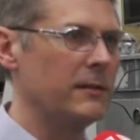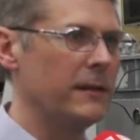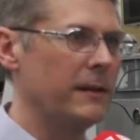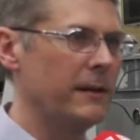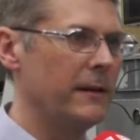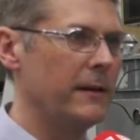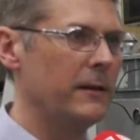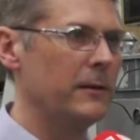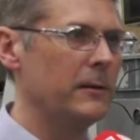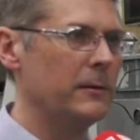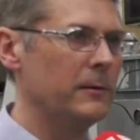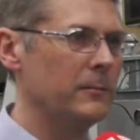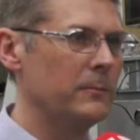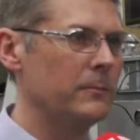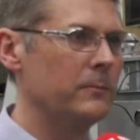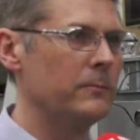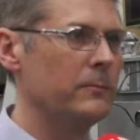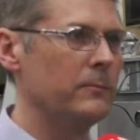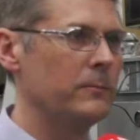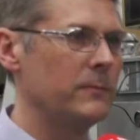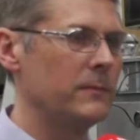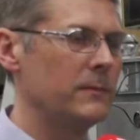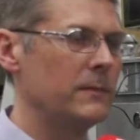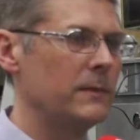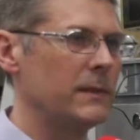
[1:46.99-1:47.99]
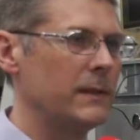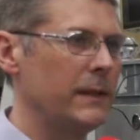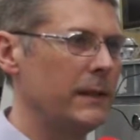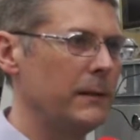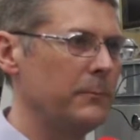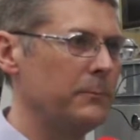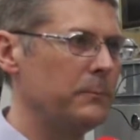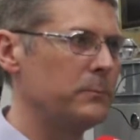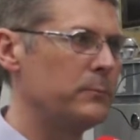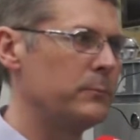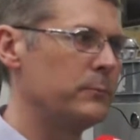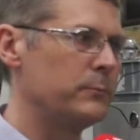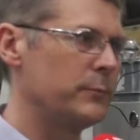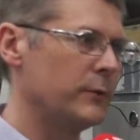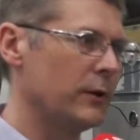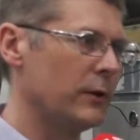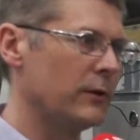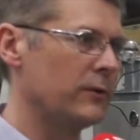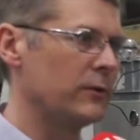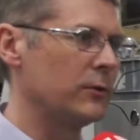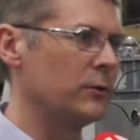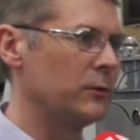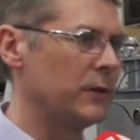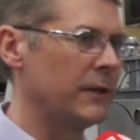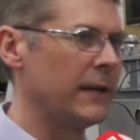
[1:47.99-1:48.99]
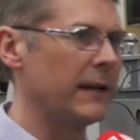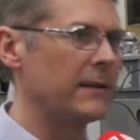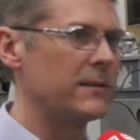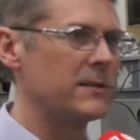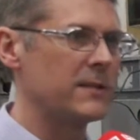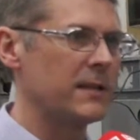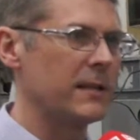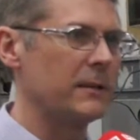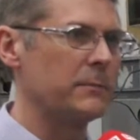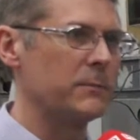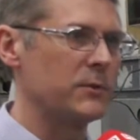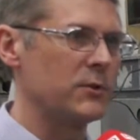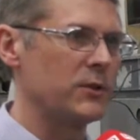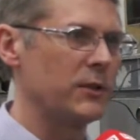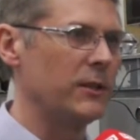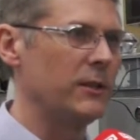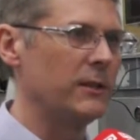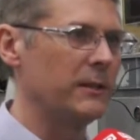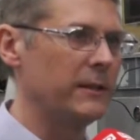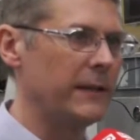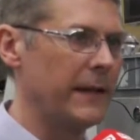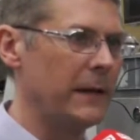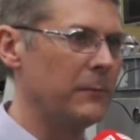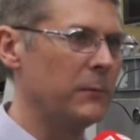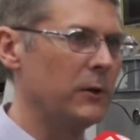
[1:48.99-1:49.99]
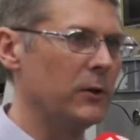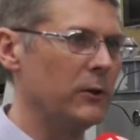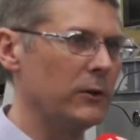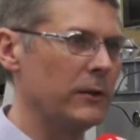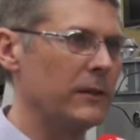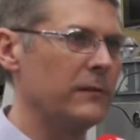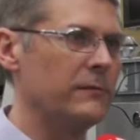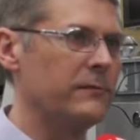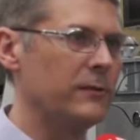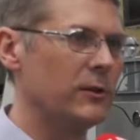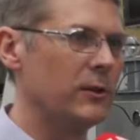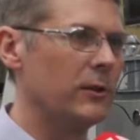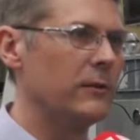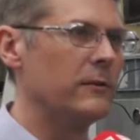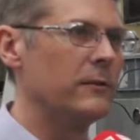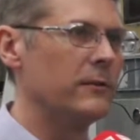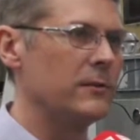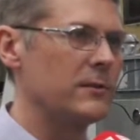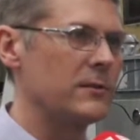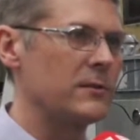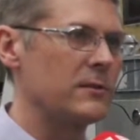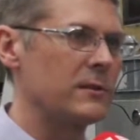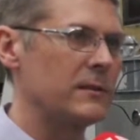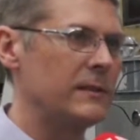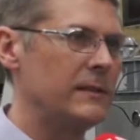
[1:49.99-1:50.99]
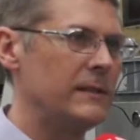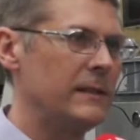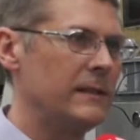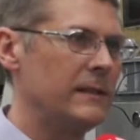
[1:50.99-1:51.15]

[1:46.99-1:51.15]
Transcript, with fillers: Um, they brought through the Excetek machine, demoed it for us.